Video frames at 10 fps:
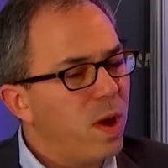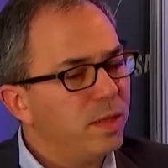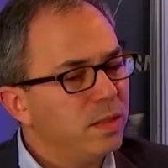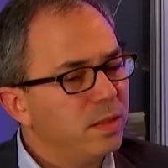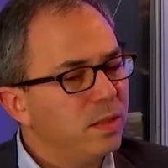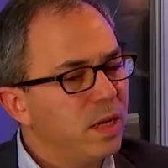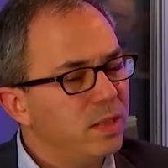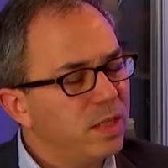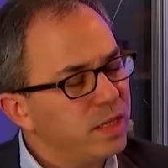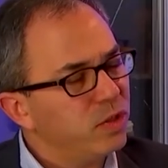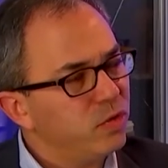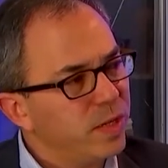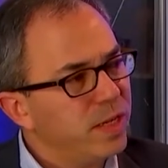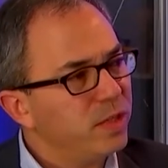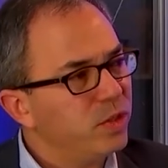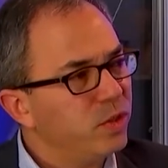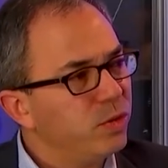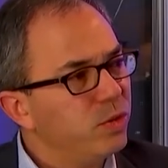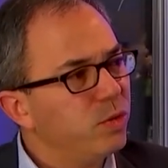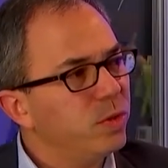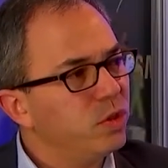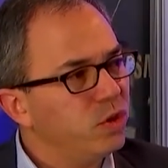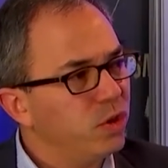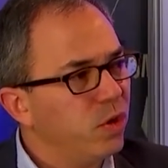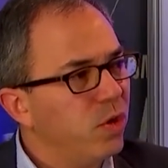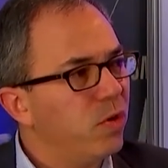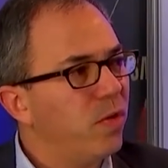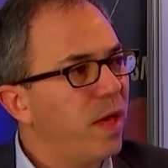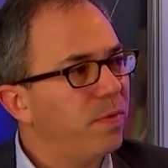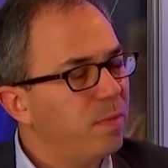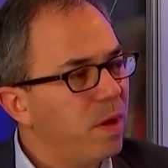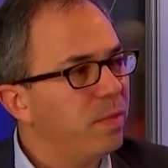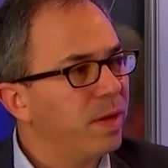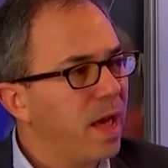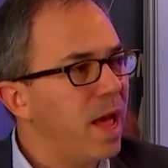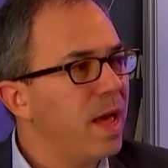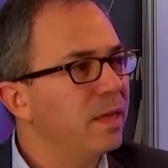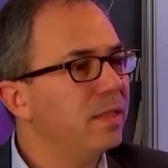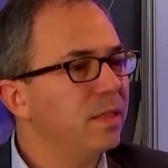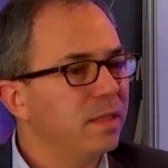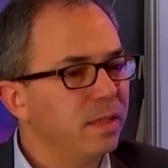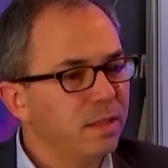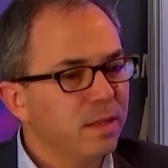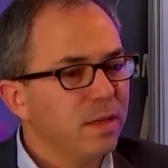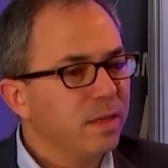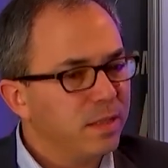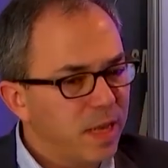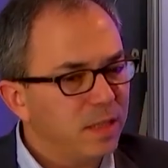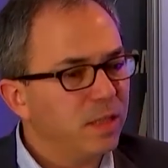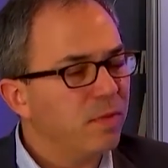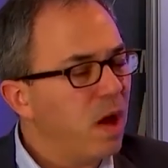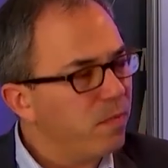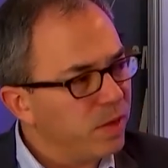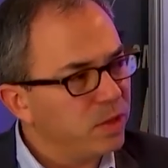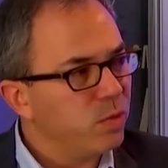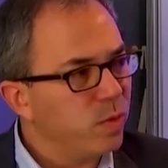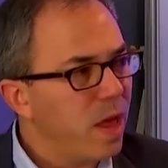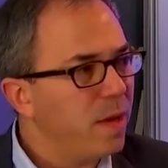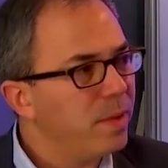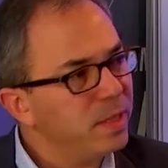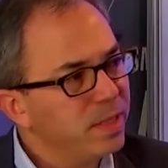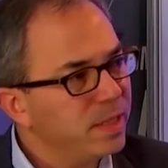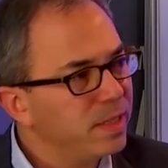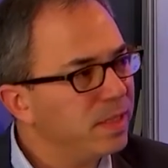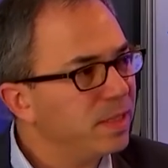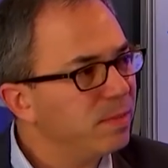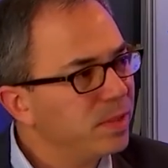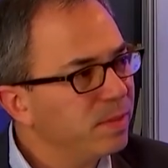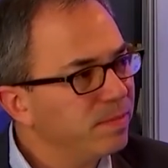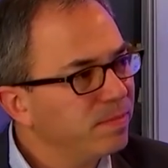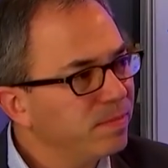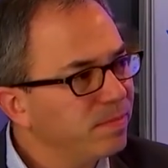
What does the industry need to do to ensure that the public has the sense of confidence and reliability in the systems?